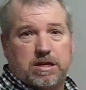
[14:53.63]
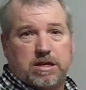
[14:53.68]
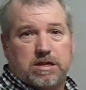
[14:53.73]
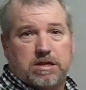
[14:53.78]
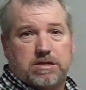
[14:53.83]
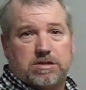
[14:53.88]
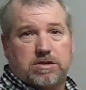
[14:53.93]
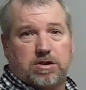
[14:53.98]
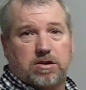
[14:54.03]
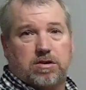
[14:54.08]

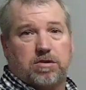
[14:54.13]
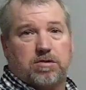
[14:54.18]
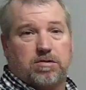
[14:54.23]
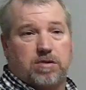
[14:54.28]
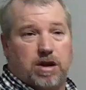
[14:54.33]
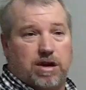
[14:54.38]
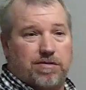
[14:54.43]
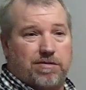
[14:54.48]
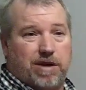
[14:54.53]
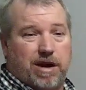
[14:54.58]

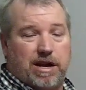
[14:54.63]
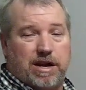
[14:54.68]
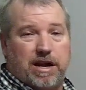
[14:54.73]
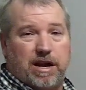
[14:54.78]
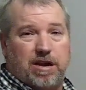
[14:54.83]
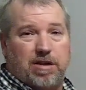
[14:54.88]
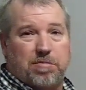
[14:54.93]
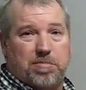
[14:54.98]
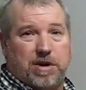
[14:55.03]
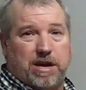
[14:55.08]
So right
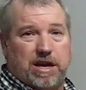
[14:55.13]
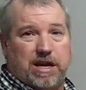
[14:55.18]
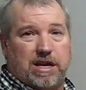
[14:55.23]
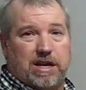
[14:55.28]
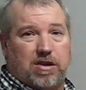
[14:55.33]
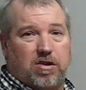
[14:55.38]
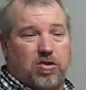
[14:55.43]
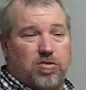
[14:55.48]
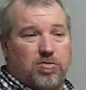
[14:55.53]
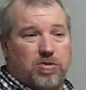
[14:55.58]
now I'm
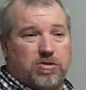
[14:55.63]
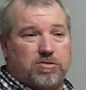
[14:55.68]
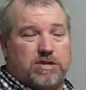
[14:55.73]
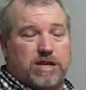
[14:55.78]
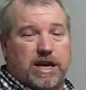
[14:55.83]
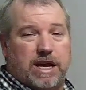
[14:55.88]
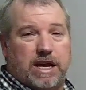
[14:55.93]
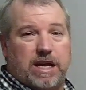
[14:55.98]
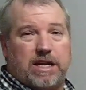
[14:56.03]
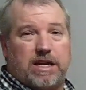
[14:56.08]
paying
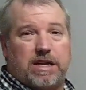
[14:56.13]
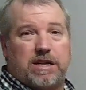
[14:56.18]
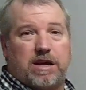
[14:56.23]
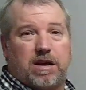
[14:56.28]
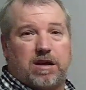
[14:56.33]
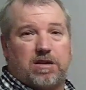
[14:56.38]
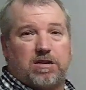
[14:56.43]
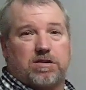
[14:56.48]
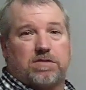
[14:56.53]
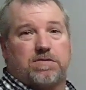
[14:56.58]
almost
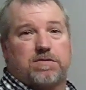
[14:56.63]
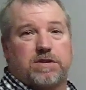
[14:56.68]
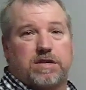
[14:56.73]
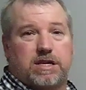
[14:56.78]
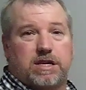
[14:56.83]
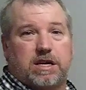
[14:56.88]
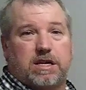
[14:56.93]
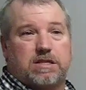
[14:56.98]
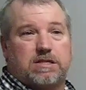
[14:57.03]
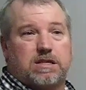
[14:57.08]
$80 for
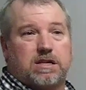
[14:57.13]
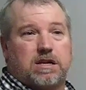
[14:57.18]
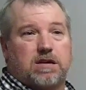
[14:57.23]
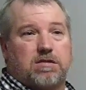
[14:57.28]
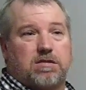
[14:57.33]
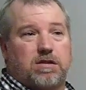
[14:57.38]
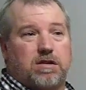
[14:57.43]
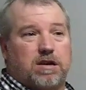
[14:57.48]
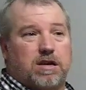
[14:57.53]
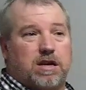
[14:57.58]

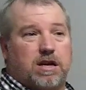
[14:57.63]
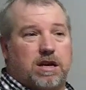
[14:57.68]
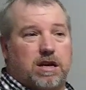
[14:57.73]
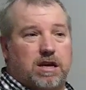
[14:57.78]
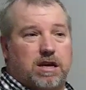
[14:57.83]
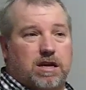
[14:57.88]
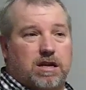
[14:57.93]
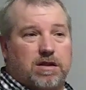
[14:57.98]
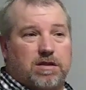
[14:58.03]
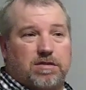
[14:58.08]
DSL,
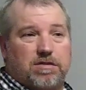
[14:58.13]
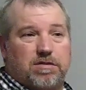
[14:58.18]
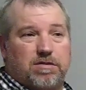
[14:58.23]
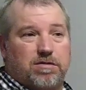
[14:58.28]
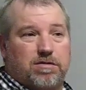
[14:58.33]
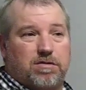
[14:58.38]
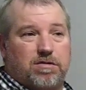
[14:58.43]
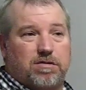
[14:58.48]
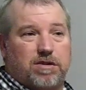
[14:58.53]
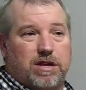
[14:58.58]
and
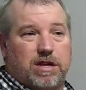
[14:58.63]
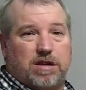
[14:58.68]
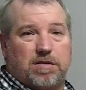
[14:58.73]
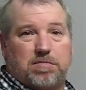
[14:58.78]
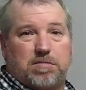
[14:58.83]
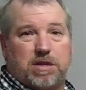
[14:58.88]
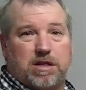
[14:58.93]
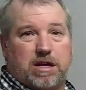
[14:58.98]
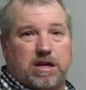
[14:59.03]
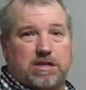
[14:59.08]
they're only
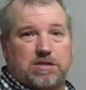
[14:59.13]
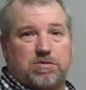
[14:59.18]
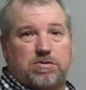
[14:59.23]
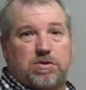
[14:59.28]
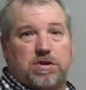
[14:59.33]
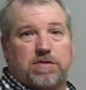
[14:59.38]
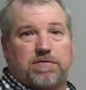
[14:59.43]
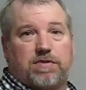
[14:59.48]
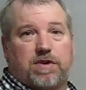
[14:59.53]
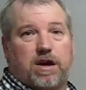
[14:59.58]
giving me like
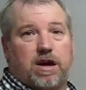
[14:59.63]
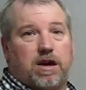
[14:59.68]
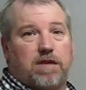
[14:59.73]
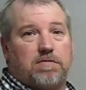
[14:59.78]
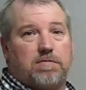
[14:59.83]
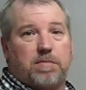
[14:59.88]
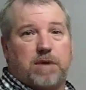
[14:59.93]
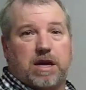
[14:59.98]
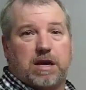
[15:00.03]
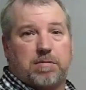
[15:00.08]

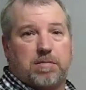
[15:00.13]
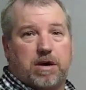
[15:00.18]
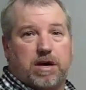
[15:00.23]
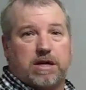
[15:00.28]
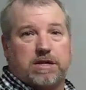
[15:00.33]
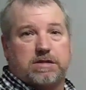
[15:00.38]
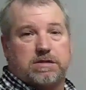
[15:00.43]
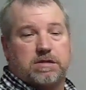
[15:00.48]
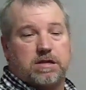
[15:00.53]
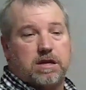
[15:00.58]
25
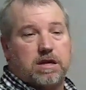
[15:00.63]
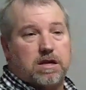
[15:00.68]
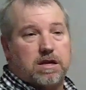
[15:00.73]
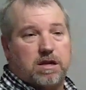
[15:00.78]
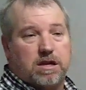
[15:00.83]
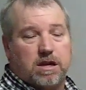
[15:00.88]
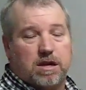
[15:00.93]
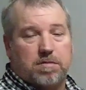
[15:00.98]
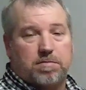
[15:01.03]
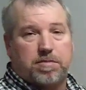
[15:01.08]
megabytes
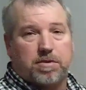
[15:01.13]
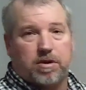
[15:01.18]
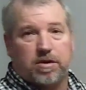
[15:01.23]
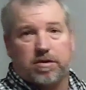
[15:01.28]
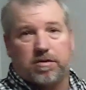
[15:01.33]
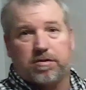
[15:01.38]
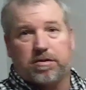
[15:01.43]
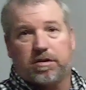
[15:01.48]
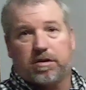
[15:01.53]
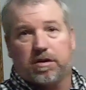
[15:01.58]

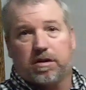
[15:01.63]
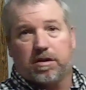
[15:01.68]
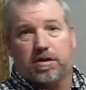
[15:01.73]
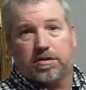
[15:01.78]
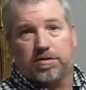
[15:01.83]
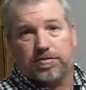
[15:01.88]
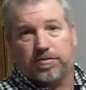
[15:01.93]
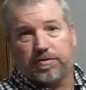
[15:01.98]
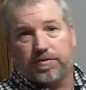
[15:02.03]
upload through